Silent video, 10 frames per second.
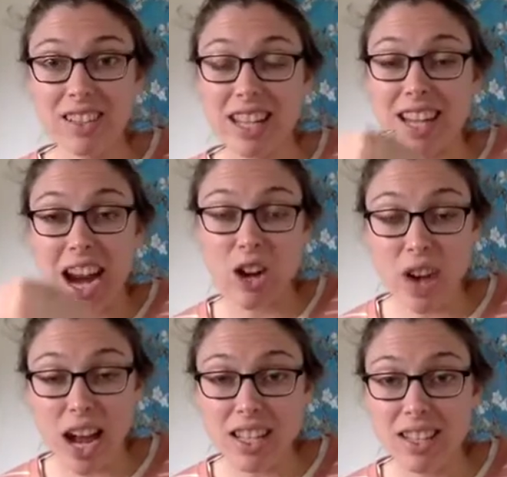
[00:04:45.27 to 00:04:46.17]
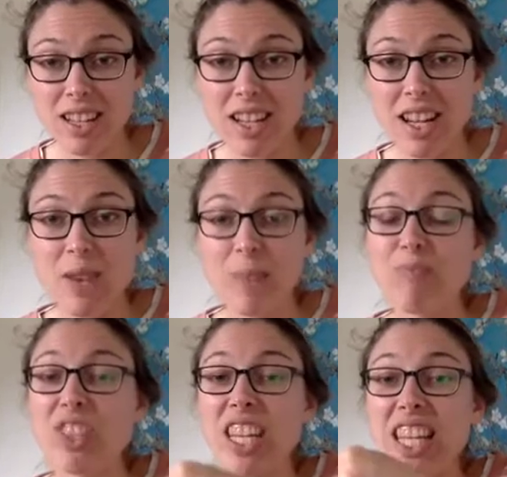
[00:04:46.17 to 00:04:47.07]
that's at rest,
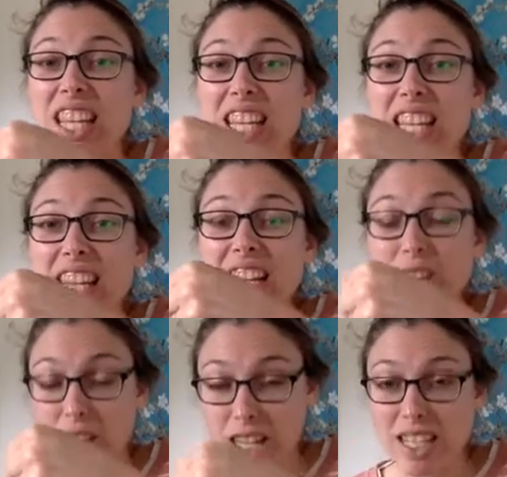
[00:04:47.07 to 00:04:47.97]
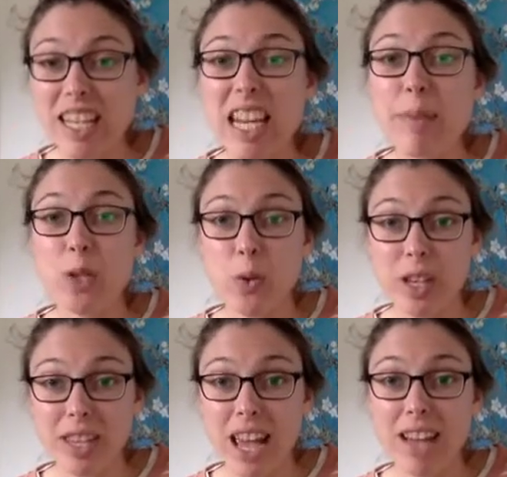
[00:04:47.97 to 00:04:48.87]
it's going to keep
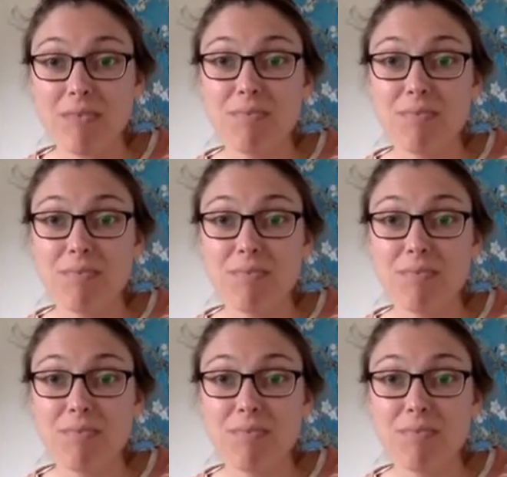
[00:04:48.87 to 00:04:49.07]
doing that